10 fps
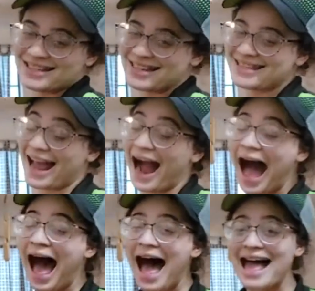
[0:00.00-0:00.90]
And she's like,
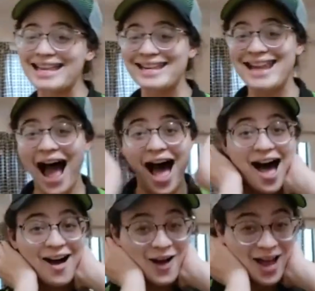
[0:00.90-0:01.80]

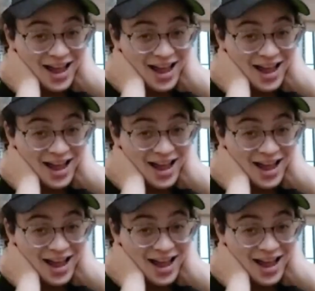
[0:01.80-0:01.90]
no,